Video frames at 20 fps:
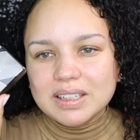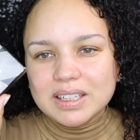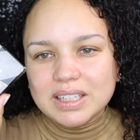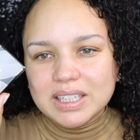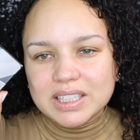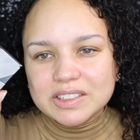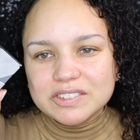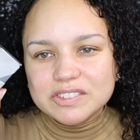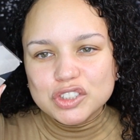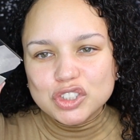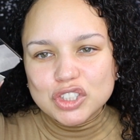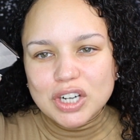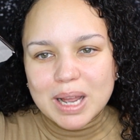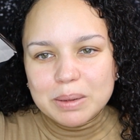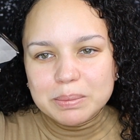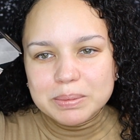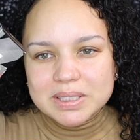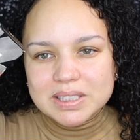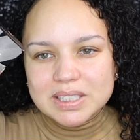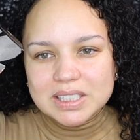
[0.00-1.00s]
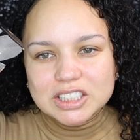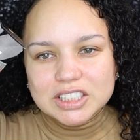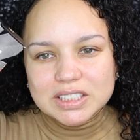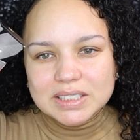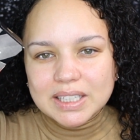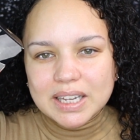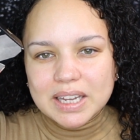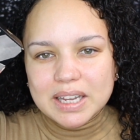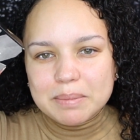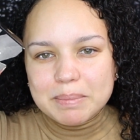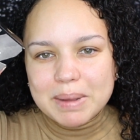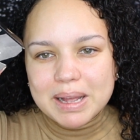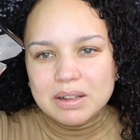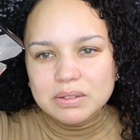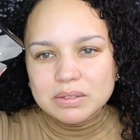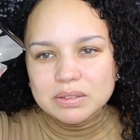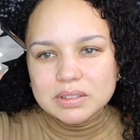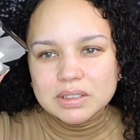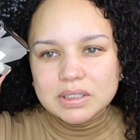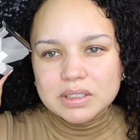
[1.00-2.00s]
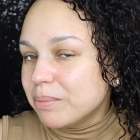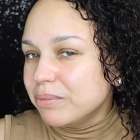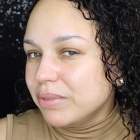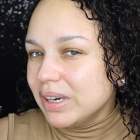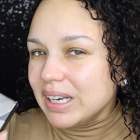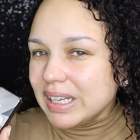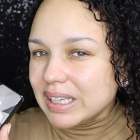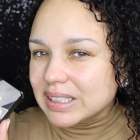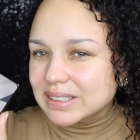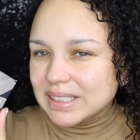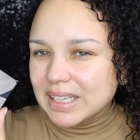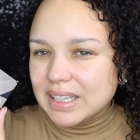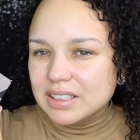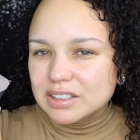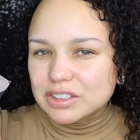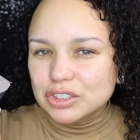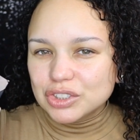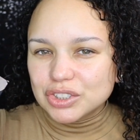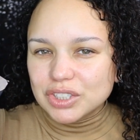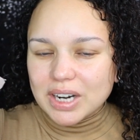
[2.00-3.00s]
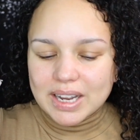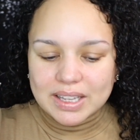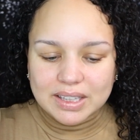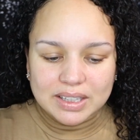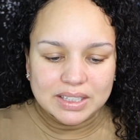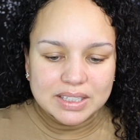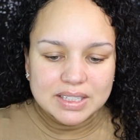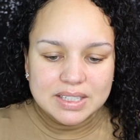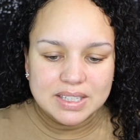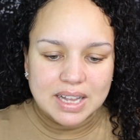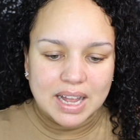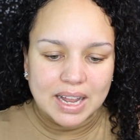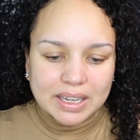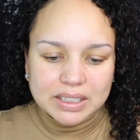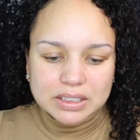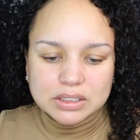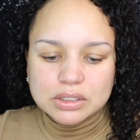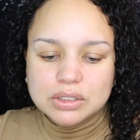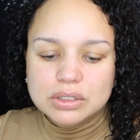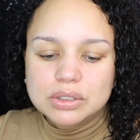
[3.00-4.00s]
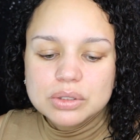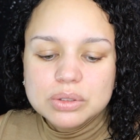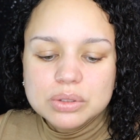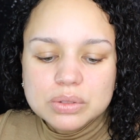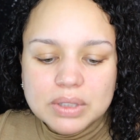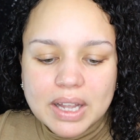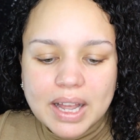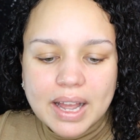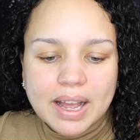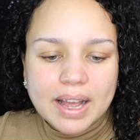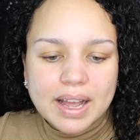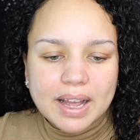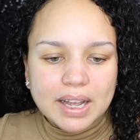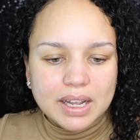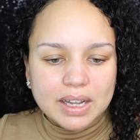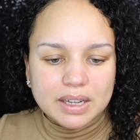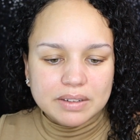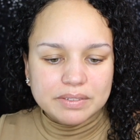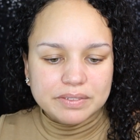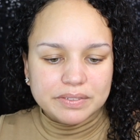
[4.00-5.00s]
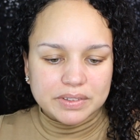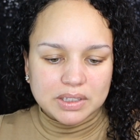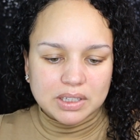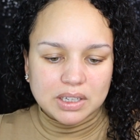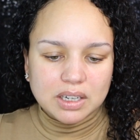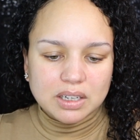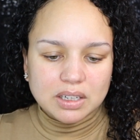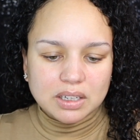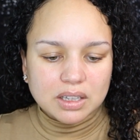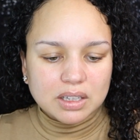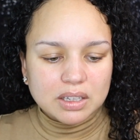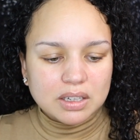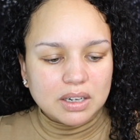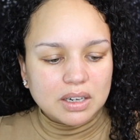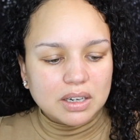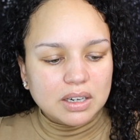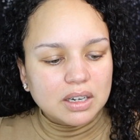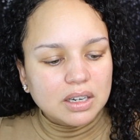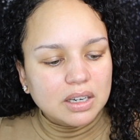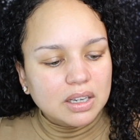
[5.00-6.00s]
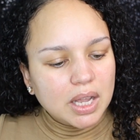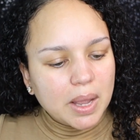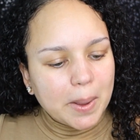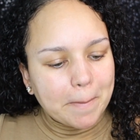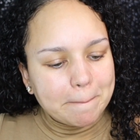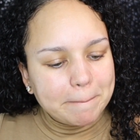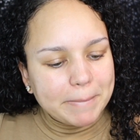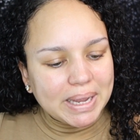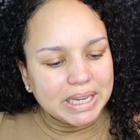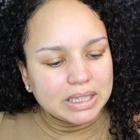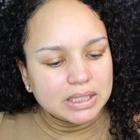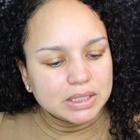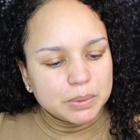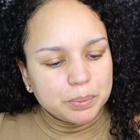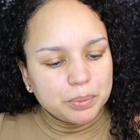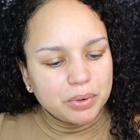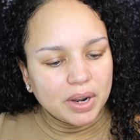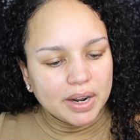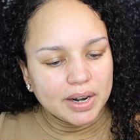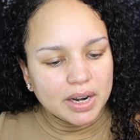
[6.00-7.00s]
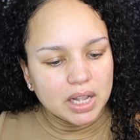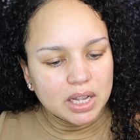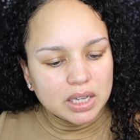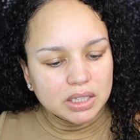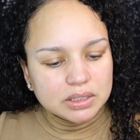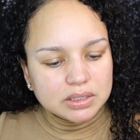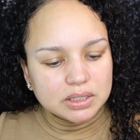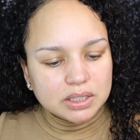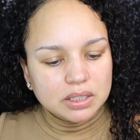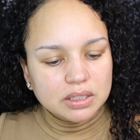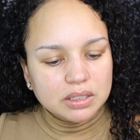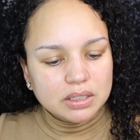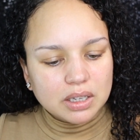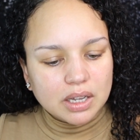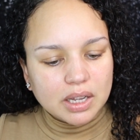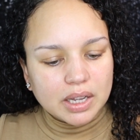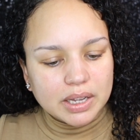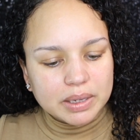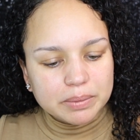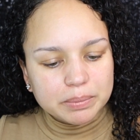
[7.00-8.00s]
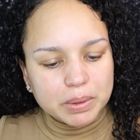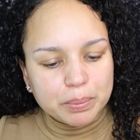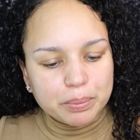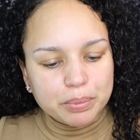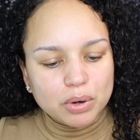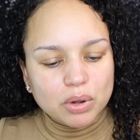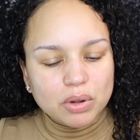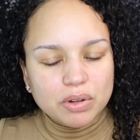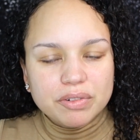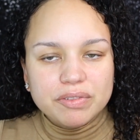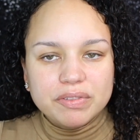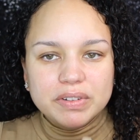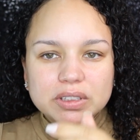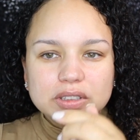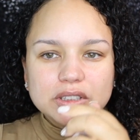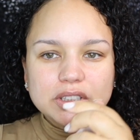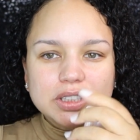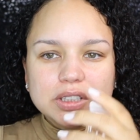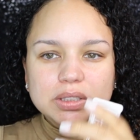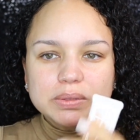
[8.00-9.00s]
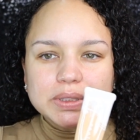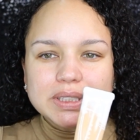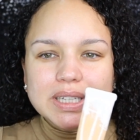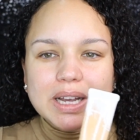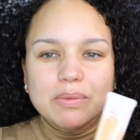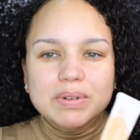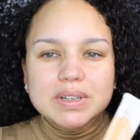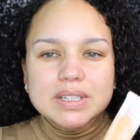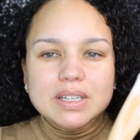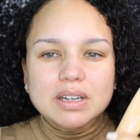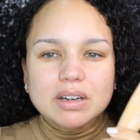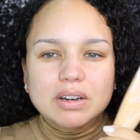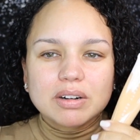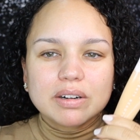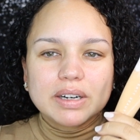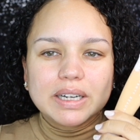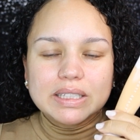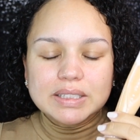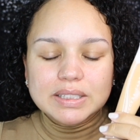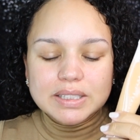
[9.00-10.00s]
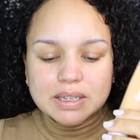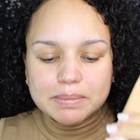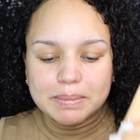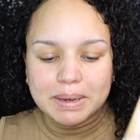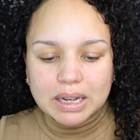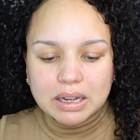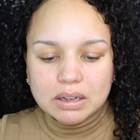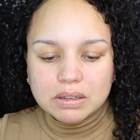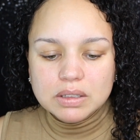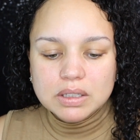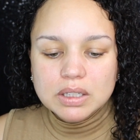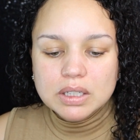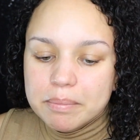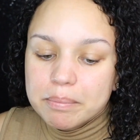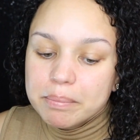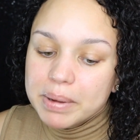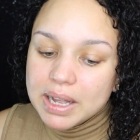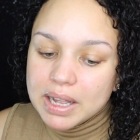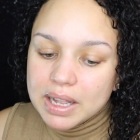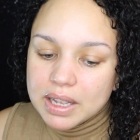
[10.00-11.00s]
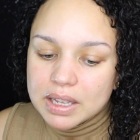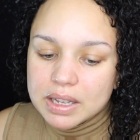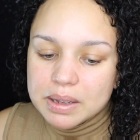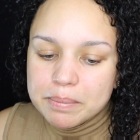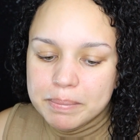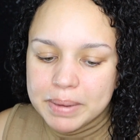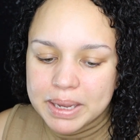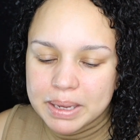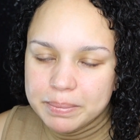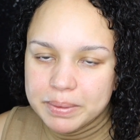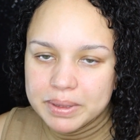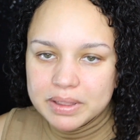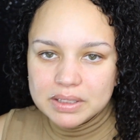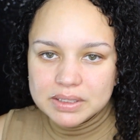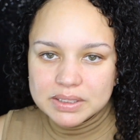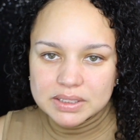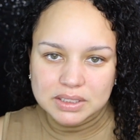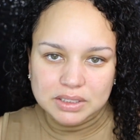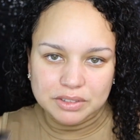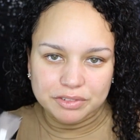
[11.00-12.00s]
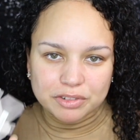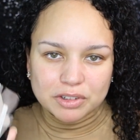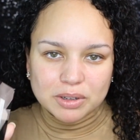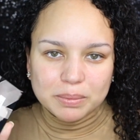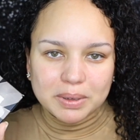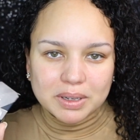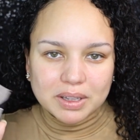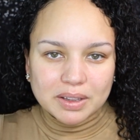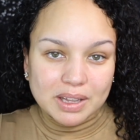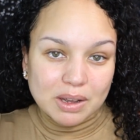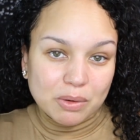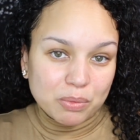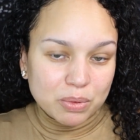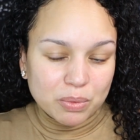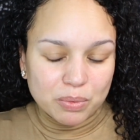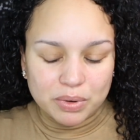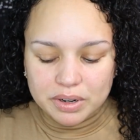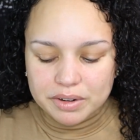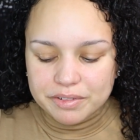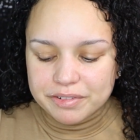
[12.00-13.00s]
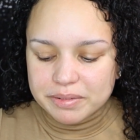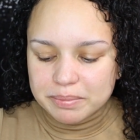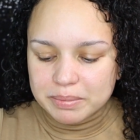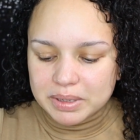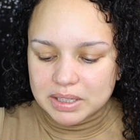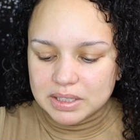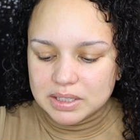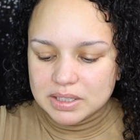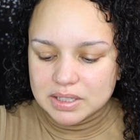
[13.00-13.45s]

Eaze drops that just came out. I'm really excited to try this. I do have another base product, the Pro Filter, which I wasn't crazy about, but maybe this is the formula that will work for me.